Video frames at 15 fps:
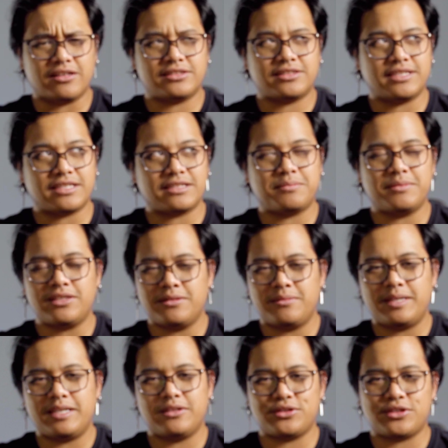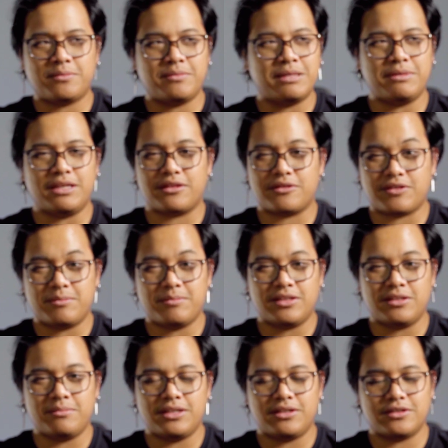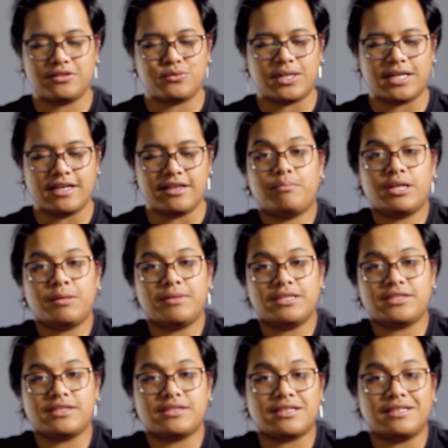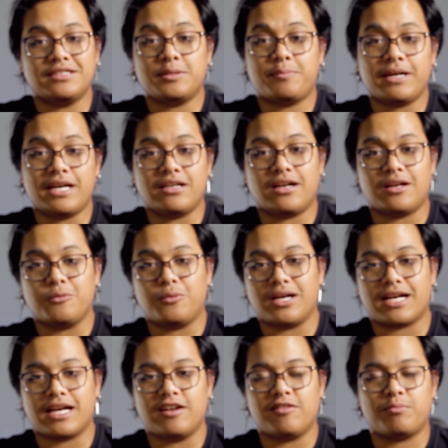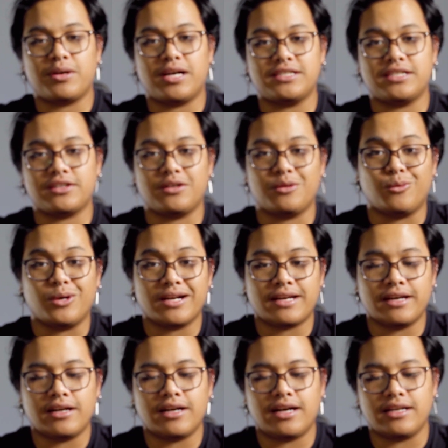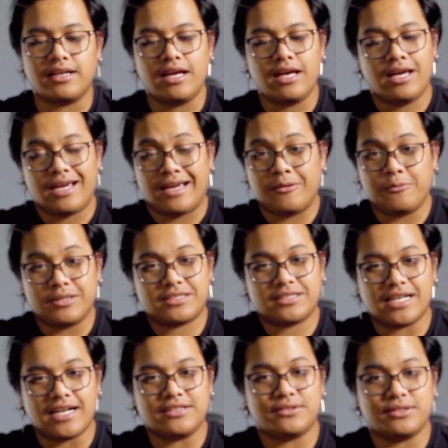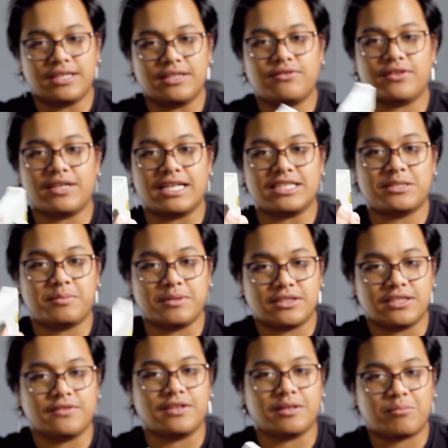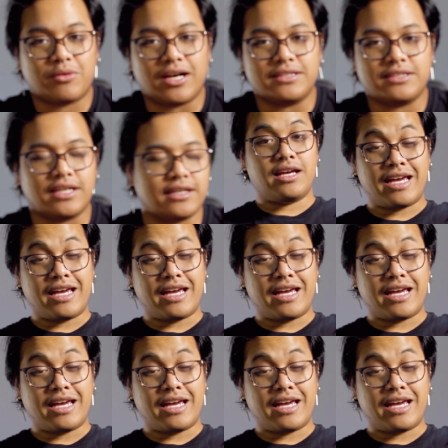6 millimeters and maybe 3 millimeters wide. Pretty much it's going to depend on what kind of project you're working on and what size you need for that specific project.